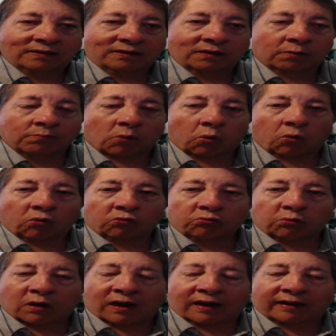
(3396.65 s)
more
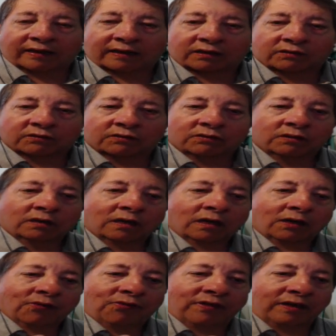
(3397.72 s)
radical
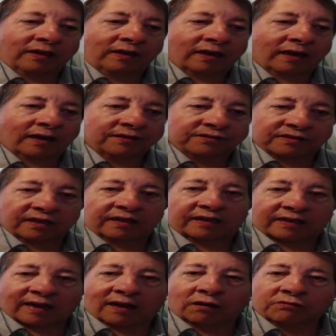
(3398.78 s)
the city
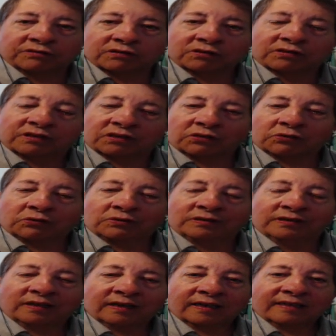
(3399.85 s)
council here
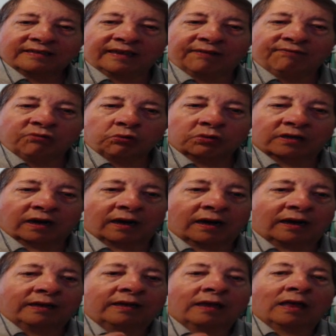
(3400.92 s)
in Denver
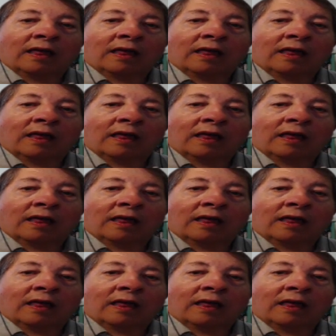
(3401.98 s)
got,